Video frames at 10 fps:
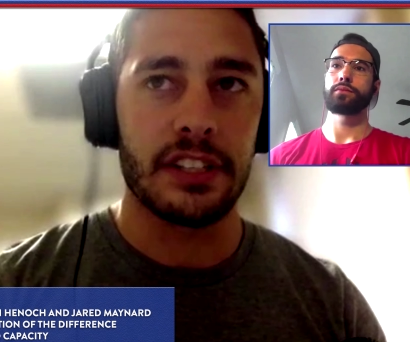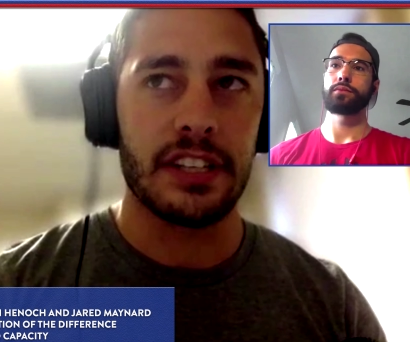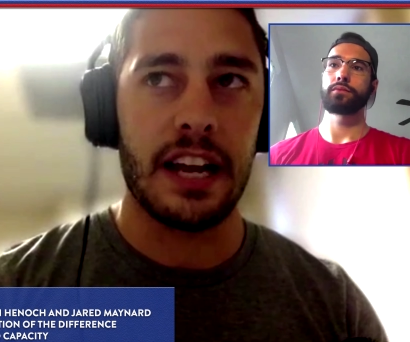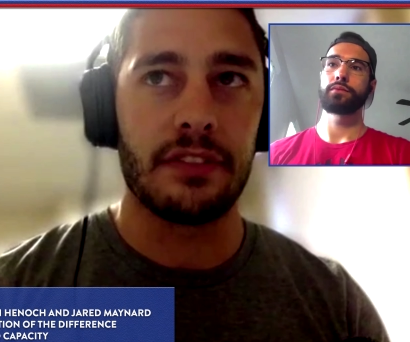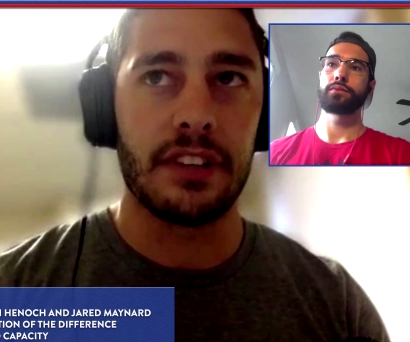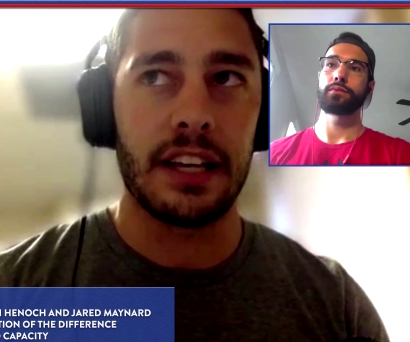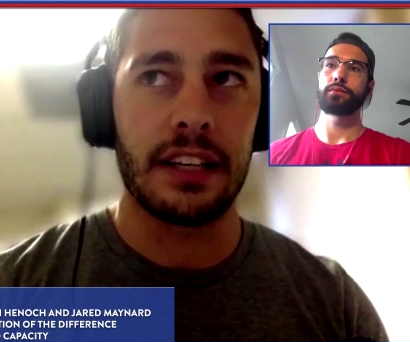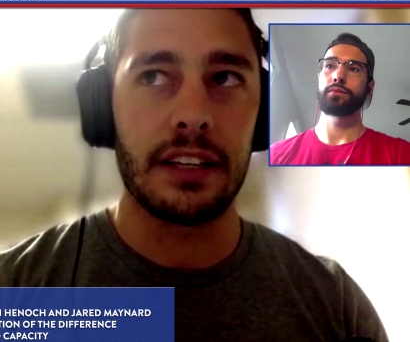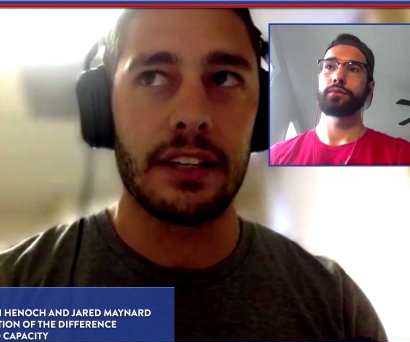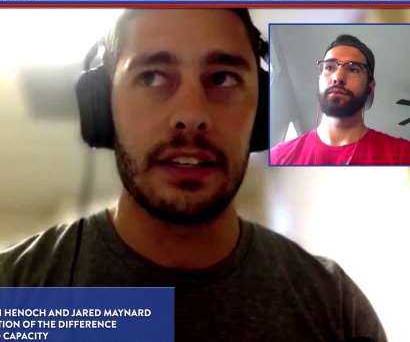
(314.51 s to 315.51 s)
Speaker 1: is kind of
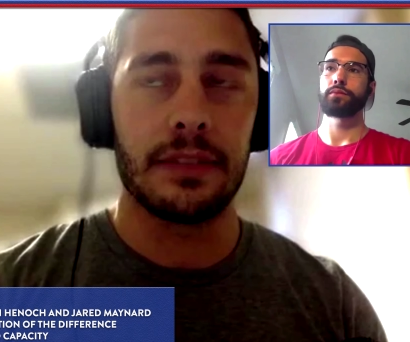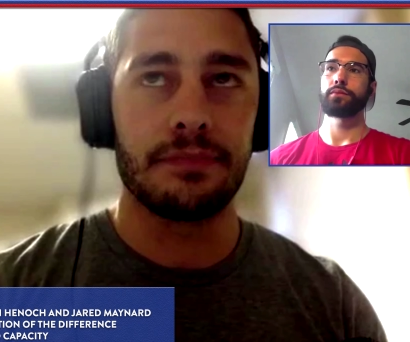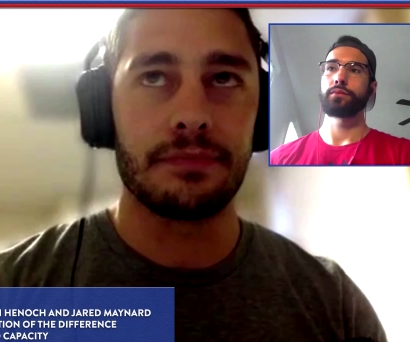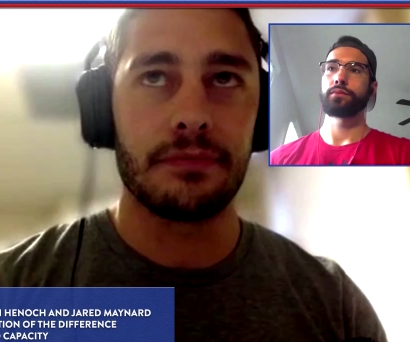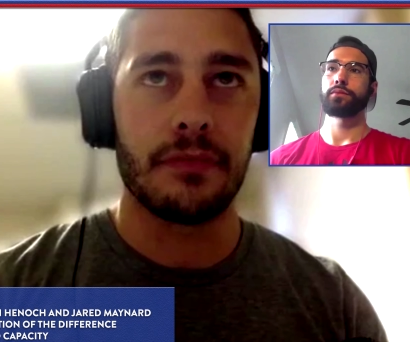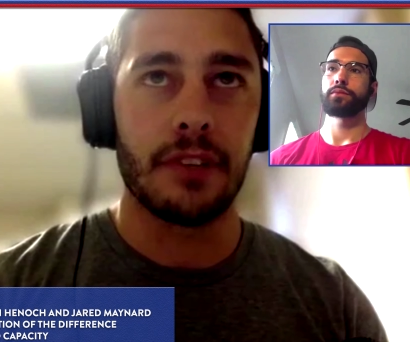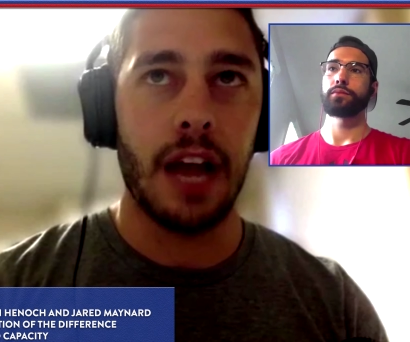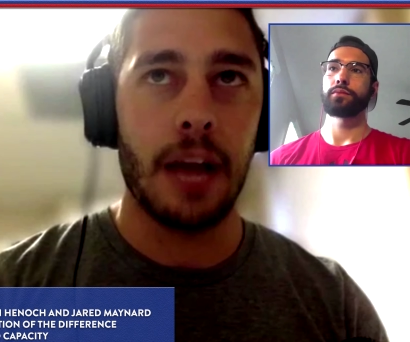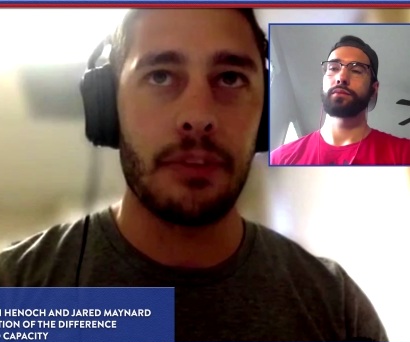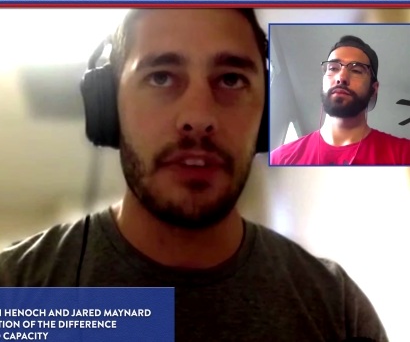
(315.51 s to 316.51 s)
like
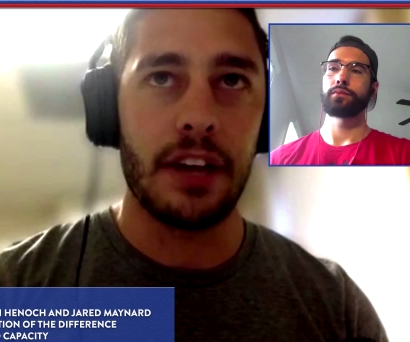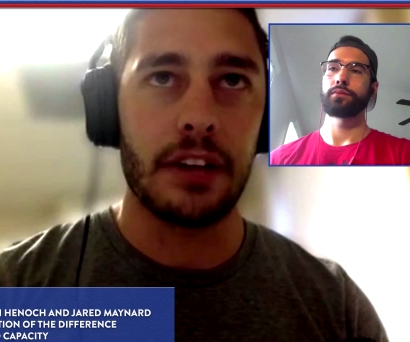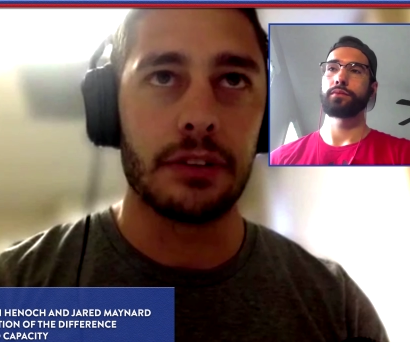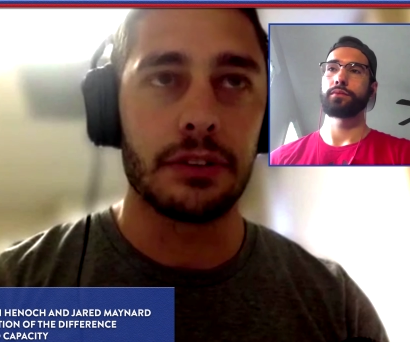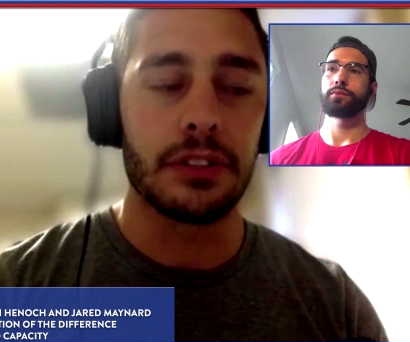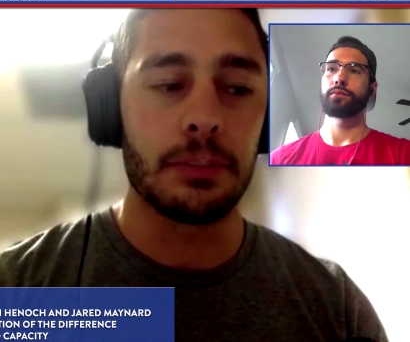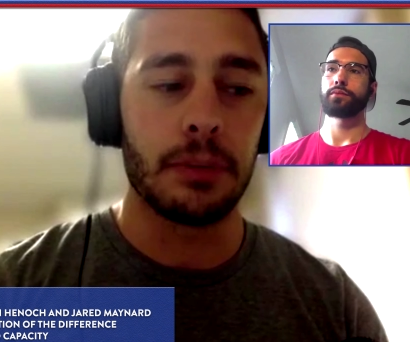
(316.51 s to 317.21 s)
hypotheticals,